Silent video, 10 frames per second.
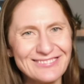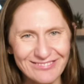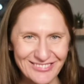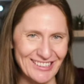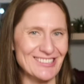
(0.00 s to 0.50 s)

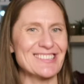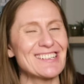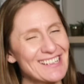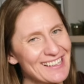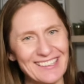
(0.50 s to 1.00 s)
Because
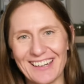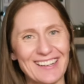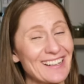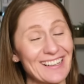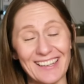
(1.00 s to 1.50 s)

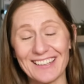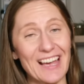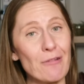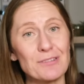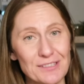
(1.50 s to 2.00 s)
yeah, again,
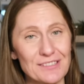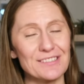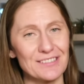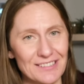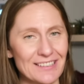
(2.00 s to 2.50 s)
I
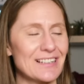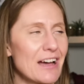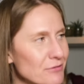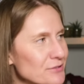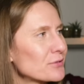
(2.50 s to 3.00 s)

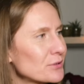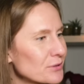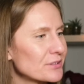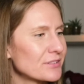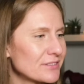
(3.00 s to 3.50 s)
was
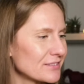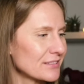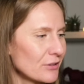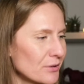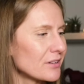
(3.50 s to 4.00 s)
for
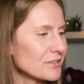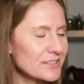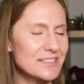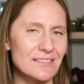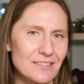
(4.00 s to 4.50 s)
long
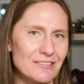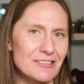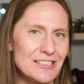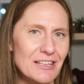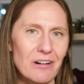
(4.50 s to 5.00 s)
on
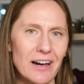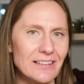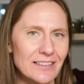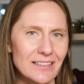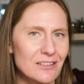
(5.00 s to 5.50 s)
Sleeve
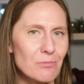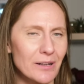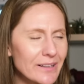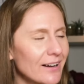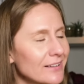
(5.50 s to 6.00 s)
Island and
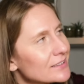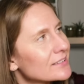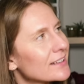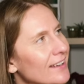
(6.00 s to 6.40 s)
Body Island.